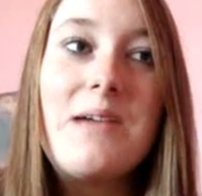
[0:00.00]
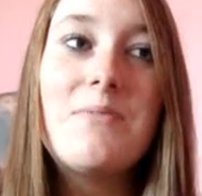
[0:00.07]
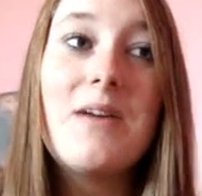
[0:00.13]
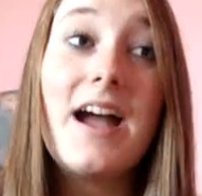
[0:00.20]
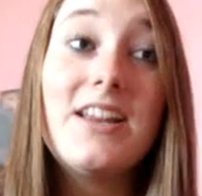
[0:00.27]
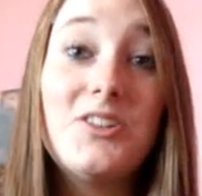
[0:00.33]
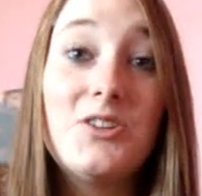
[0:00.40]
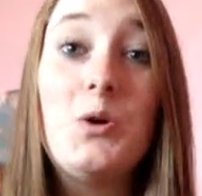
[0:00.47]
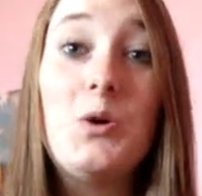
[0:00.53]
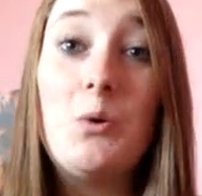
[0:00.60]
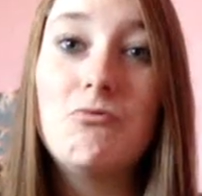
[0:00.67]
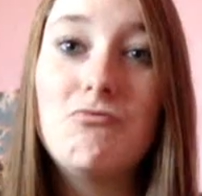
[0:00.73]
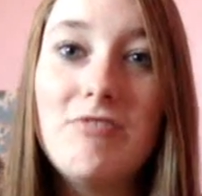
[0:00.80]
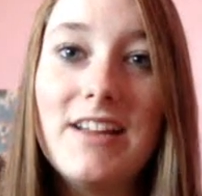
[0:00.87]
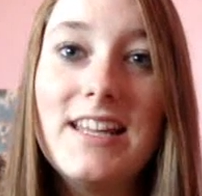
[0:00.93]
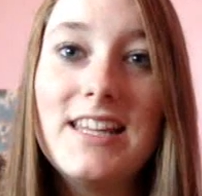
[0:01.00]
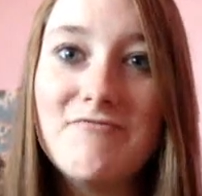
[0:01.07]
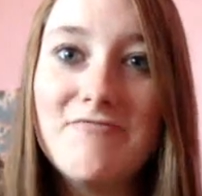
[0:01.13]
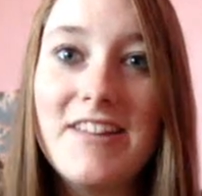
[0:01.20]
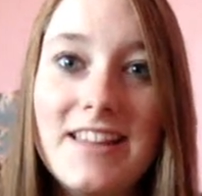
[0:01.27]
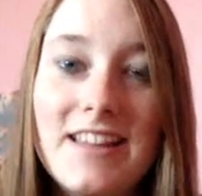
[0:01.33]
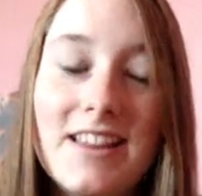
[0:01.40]
but I do
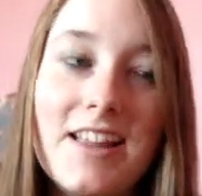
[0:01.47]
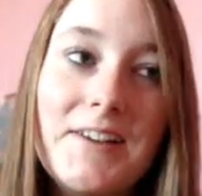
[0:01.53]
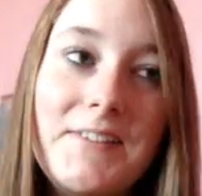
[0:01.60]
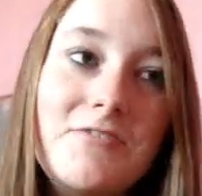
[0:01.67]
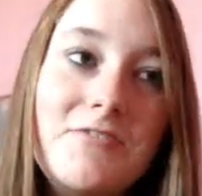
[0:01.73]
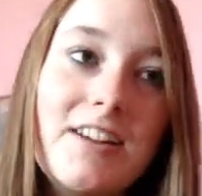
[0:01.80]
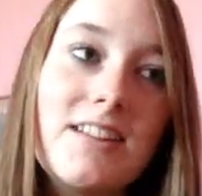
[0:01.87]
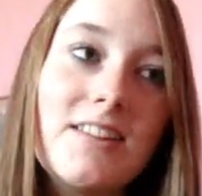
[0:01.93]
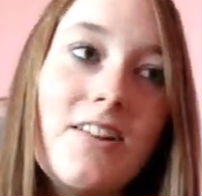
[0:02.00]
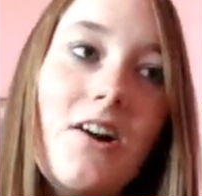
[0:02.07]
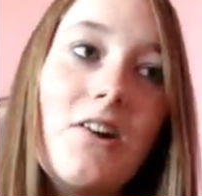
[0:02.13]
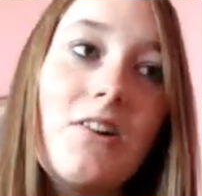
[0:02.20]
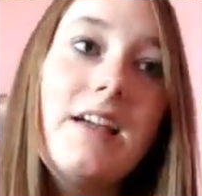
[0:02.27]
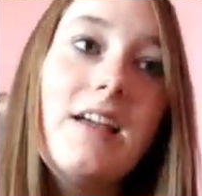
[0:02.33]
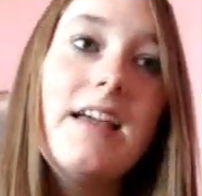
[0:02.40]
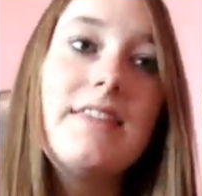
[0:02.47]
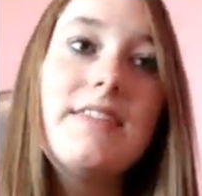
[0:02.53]
really love Gridlock.